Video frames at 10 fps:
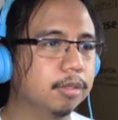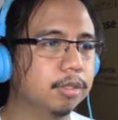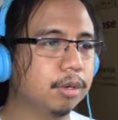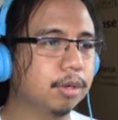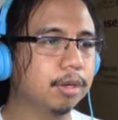
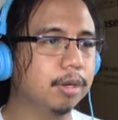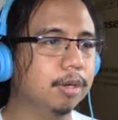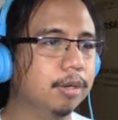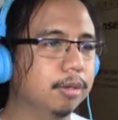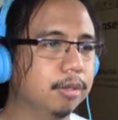
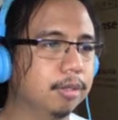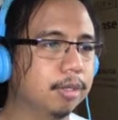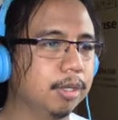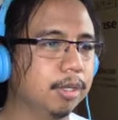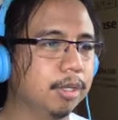Stalker,
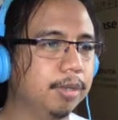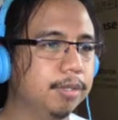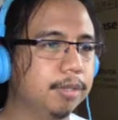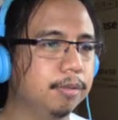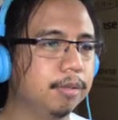uh, us
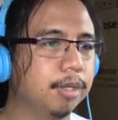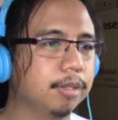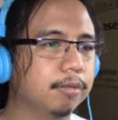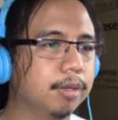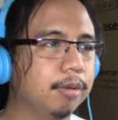shoot to
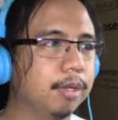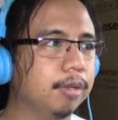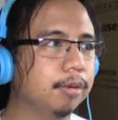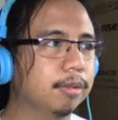activate radio.